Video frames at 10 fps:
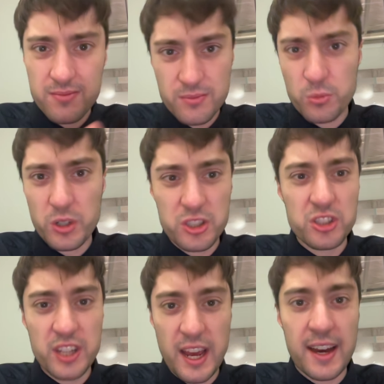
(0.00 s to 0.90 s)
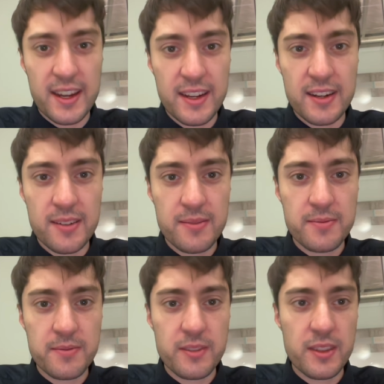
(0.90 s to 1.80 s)
we just added
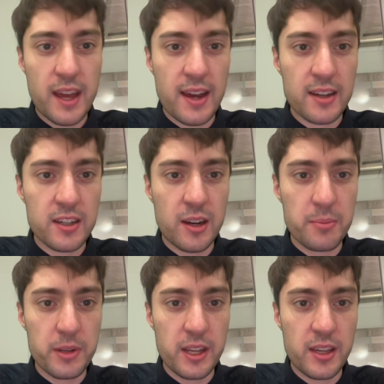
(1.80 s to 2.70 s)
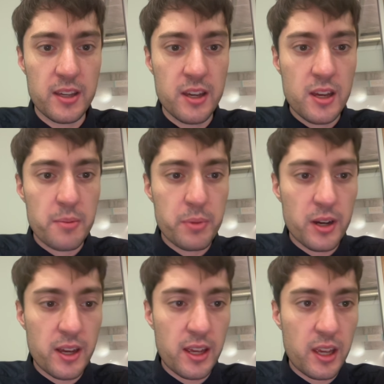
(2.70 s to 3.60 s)
that company,
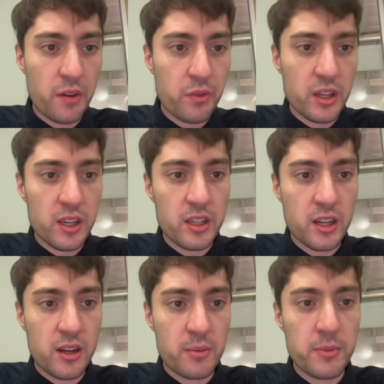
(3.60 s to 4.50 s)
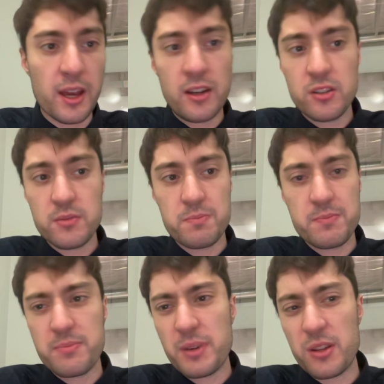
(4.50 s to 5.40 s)
but if we come, and
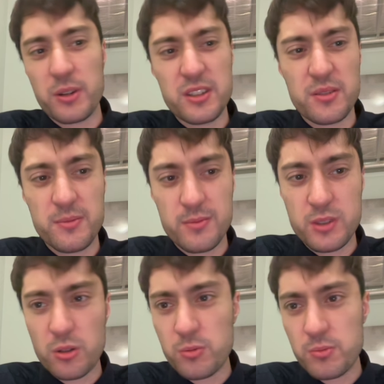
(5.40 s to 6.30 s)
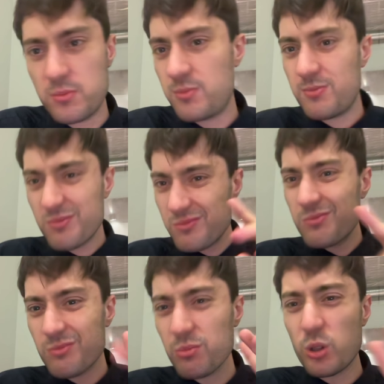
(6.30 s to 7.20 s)
by the way, don't
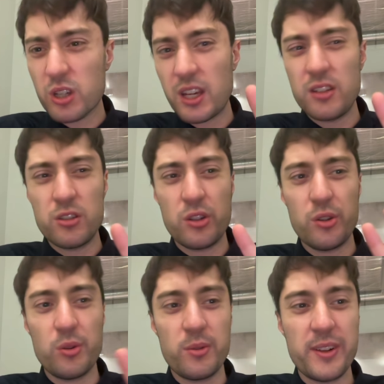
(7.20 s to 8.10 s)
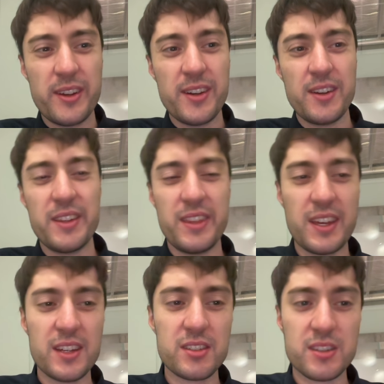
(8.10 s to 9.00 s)
look into
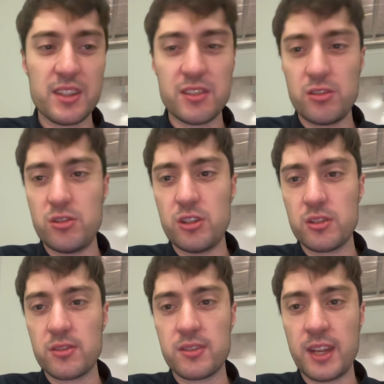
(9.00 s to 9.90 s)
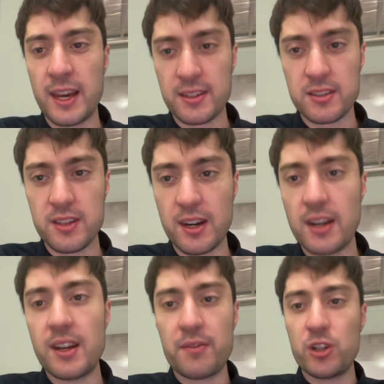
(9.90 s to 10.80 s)
this. This is just text that
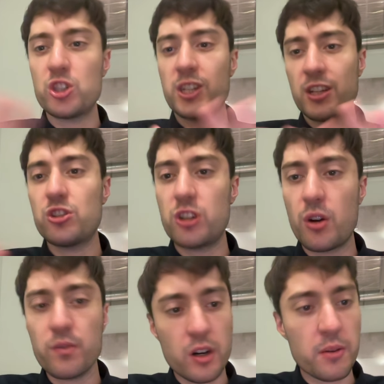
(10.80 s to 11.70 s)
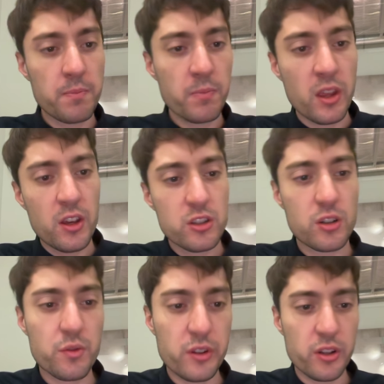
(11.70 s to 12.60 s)
I never changed over.
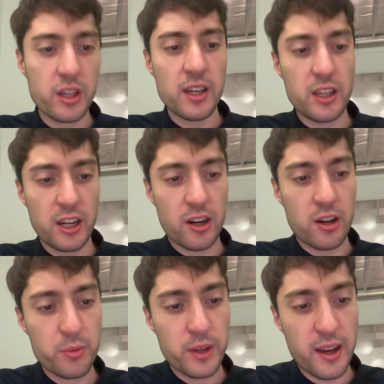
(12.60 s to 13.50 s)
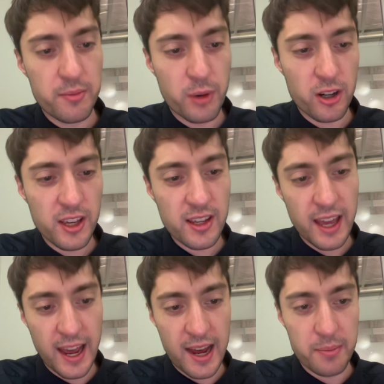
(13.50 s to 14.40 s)
So if we look at here, we have market
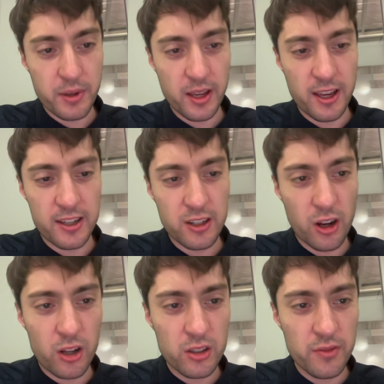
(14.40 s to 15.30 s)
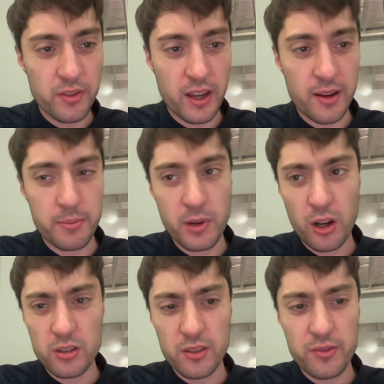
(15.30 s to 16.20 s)
cap, and all of
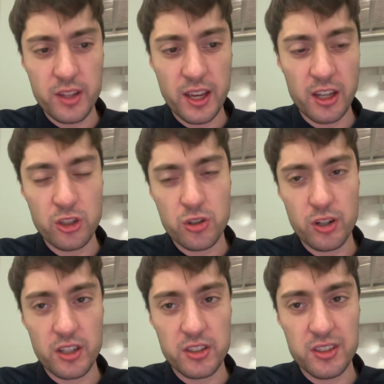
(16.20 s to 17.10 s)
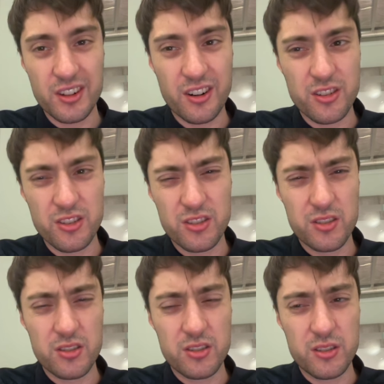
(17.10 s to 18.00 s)
the entries are
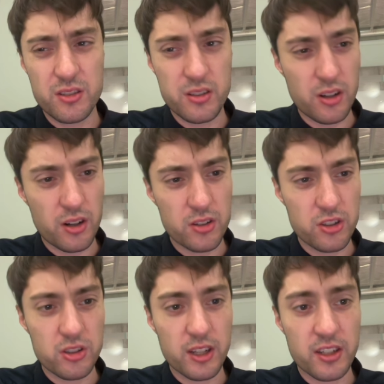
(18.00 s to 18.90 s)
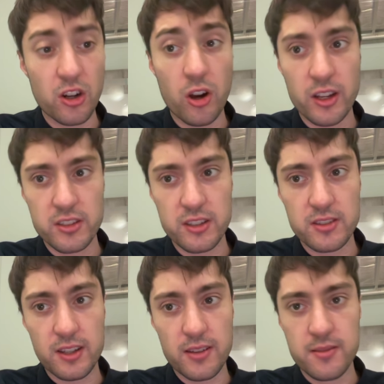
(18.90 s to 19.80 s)
just like
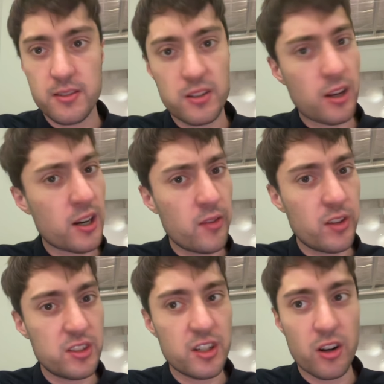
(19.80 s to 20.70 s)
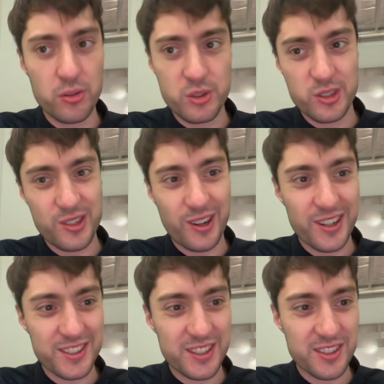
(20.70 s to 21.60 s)
non-existent. Not even zero, just
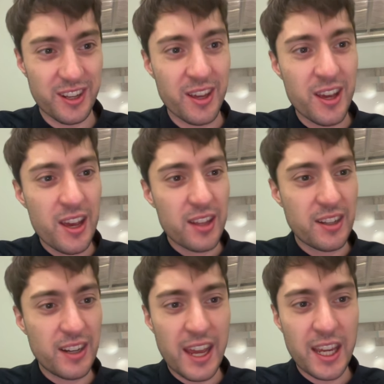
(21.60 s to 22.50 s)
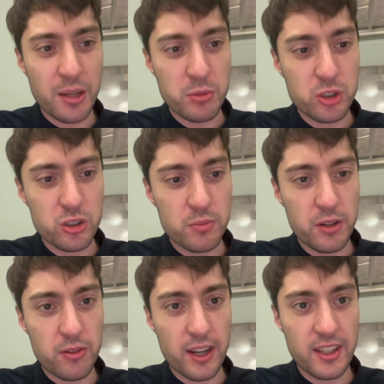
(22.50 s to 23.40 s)
non-existent. Name should
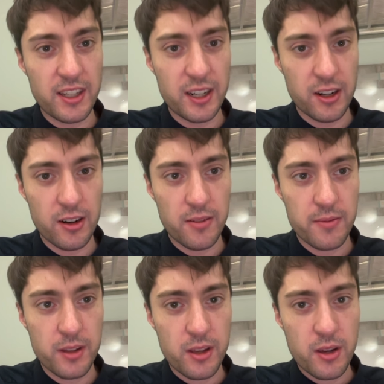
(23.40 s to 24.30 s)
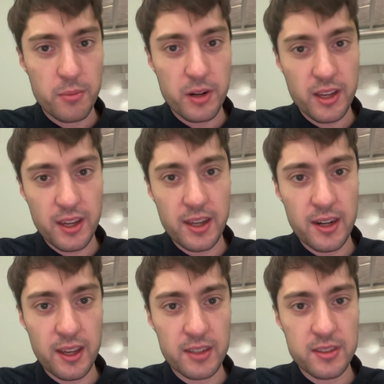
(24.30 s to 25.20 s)
be right here. But
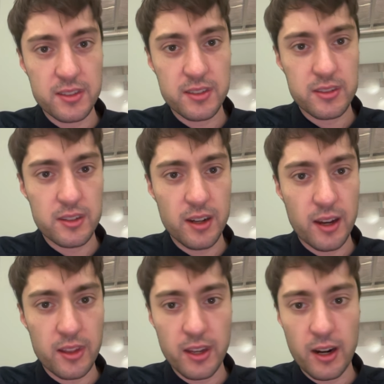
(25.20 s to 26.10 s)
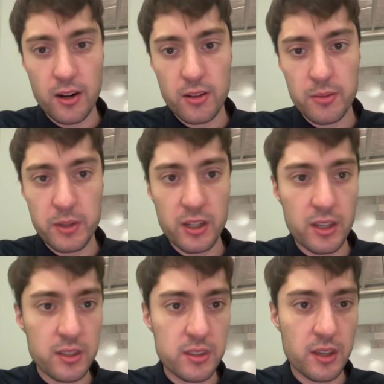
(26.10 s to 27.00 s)
again, it's not there. Let
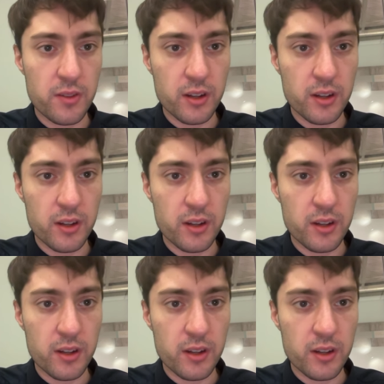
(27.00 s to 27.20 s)
me see if I